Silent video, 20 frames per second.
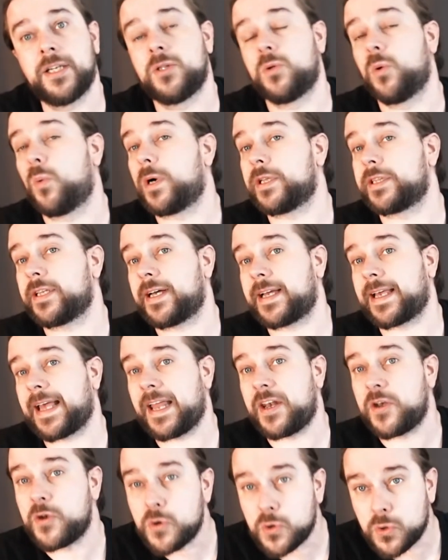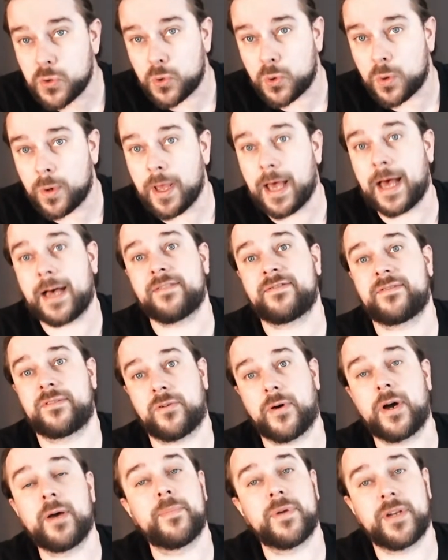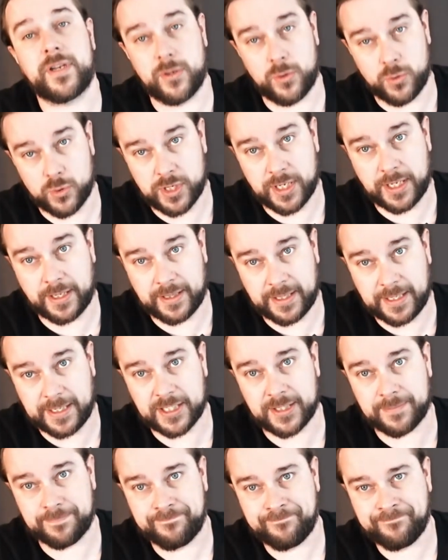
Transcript: to what I can do after I've been using this.